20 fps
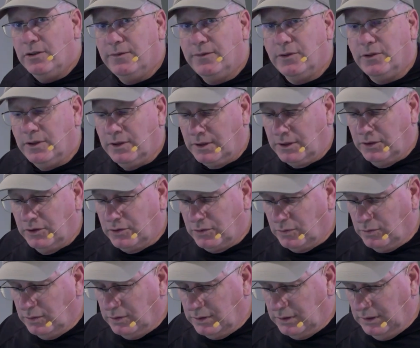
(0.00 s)
for the
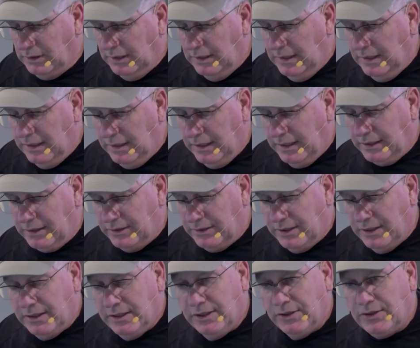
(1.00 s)
controller, like I
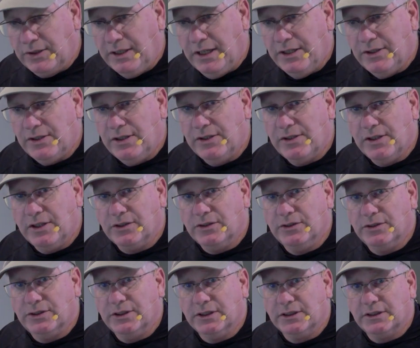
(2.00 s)
said, this
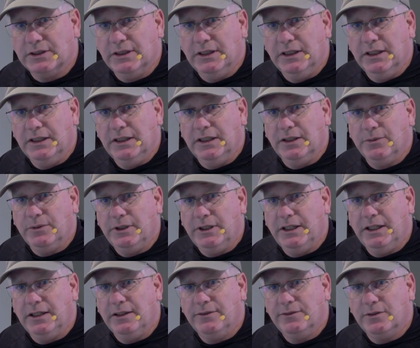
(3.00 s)
KC606N that we
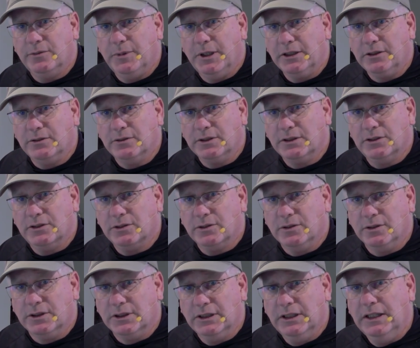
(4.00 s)
have, FoMaKo
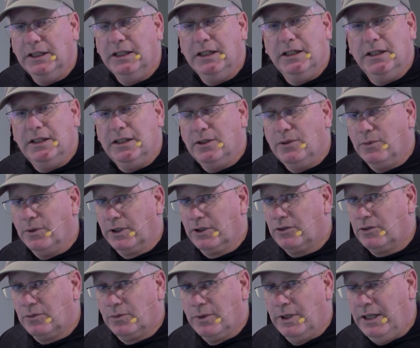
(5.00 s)
controller, works
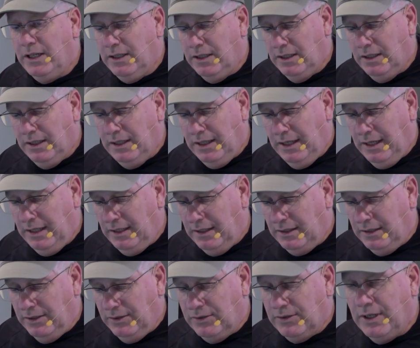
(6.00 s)
great, and it
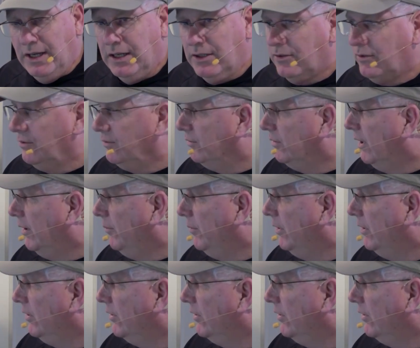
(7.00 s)
does that. So I'm going to